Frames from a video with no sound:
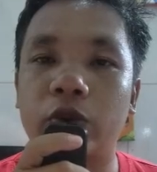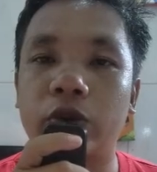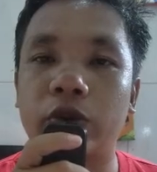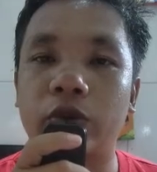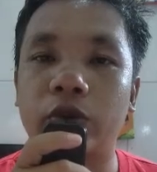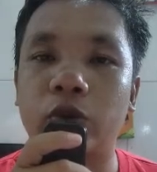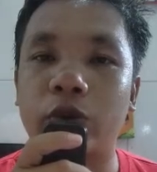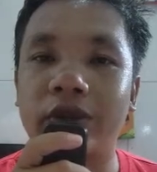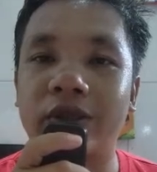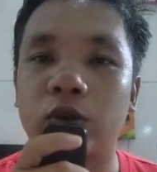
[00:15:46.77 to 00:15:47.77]
stepped
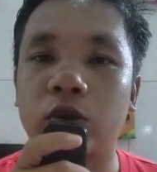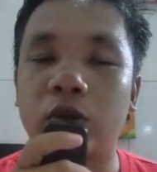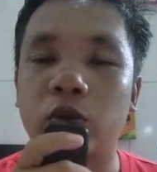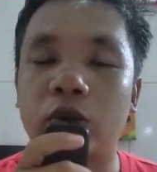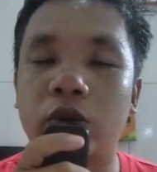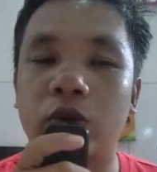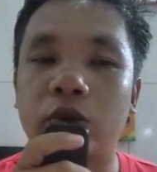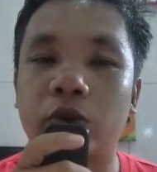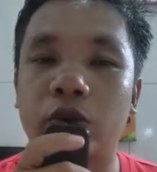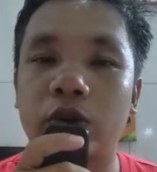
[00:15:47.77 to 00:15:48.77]
out of the cabin.
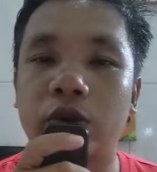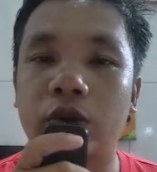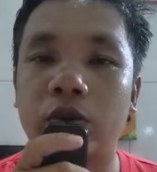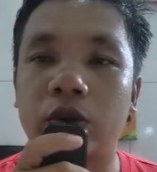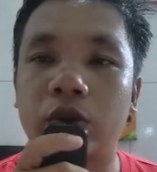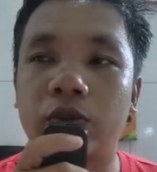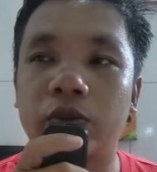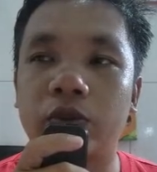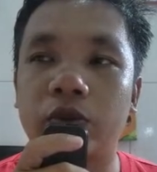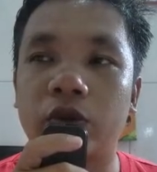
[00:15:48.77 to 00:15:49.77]
Her
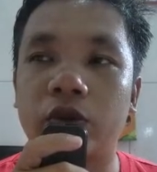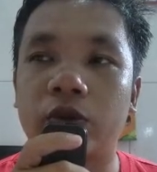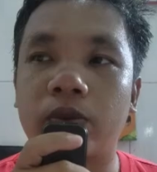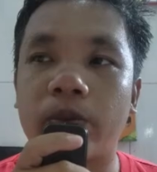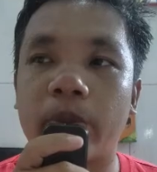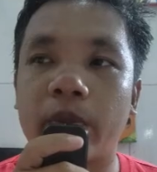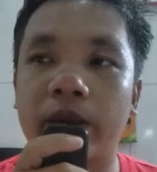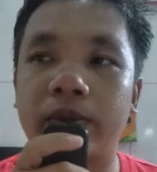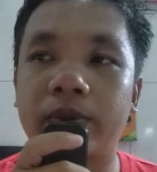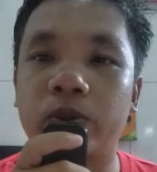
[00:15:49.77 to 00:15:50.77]
eyes widening in
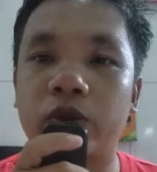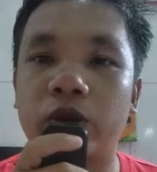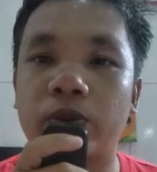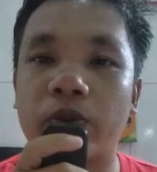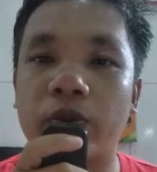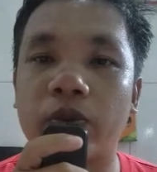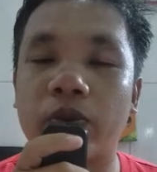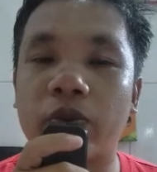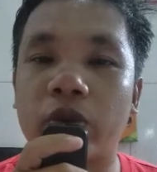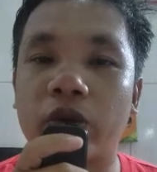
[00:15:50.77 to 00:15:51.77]
surprise when she saw
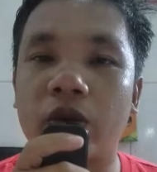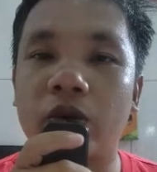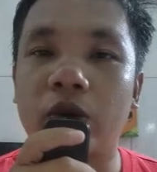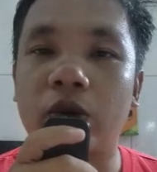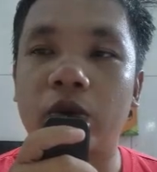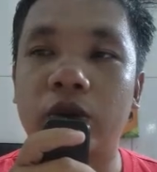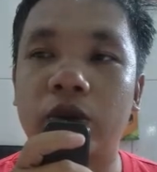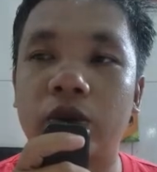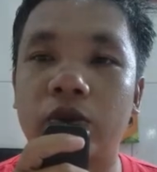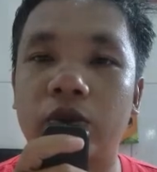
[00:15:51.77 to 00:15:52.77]
Lucas.
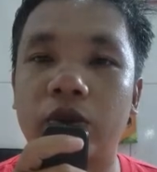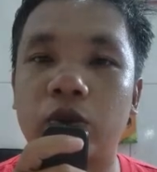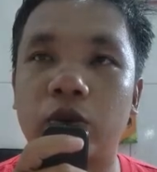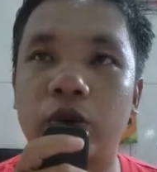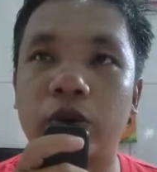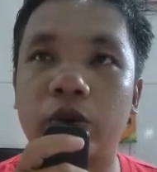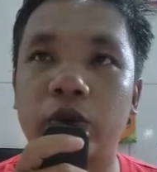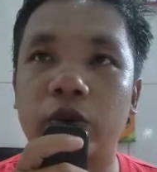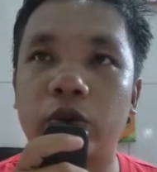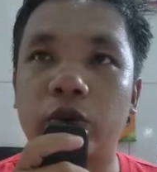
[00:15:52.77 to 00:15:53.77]

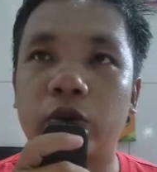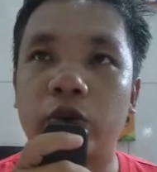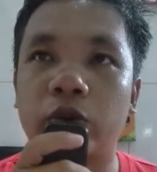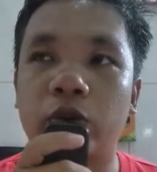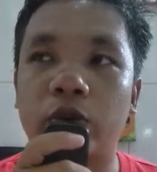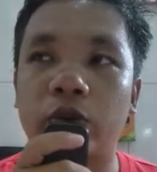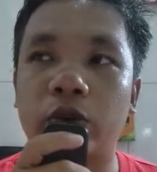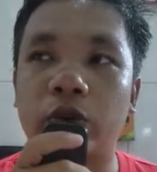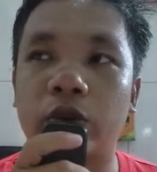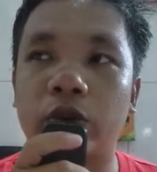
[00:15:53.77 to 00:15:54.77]
"Lucas?
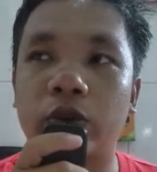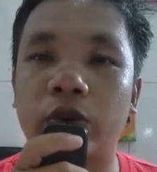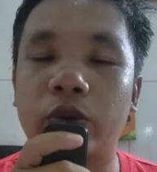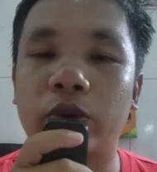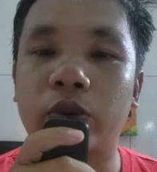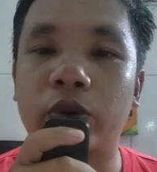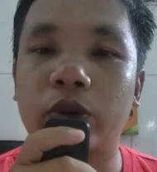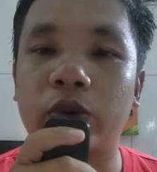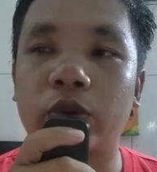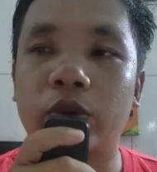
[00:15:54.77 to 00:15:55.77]
What are you doing
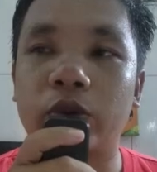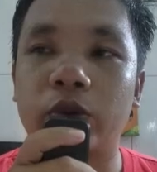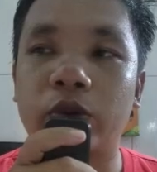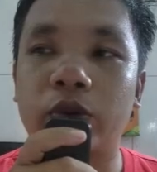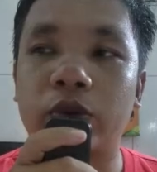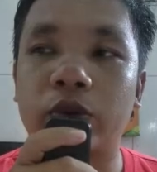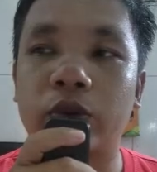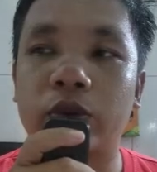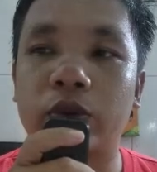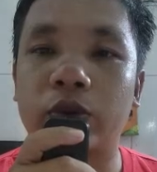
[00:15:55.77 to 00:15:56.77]
here?" she
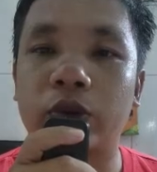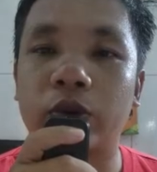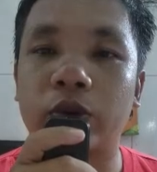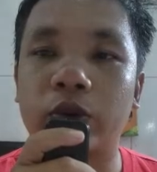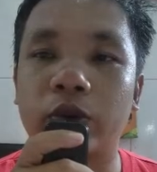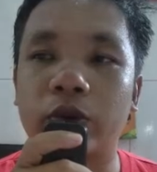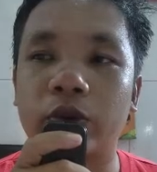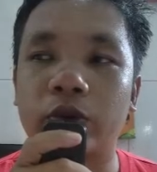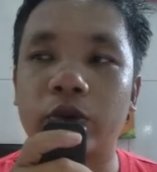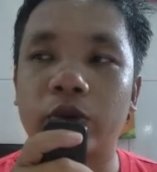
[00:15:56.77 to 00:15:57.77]
asked.
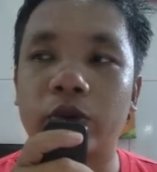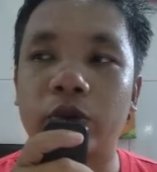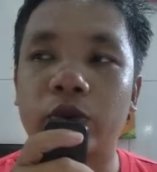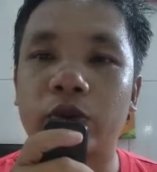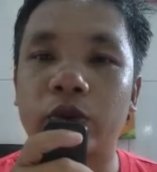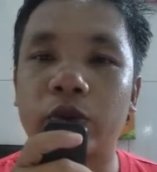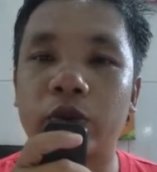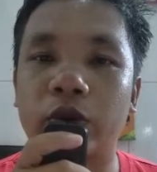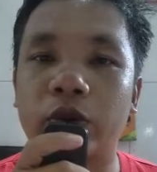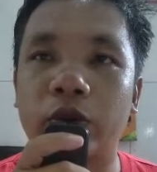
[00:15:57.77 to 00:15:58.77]
Her voice filled
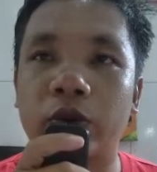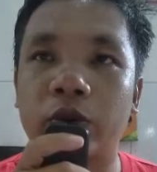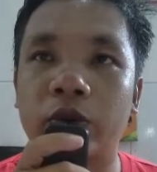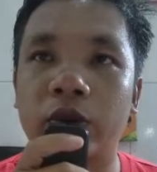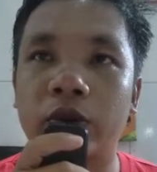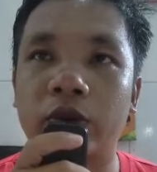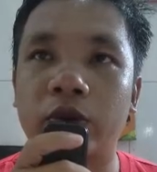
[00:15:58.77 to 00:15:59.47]
with disbelief.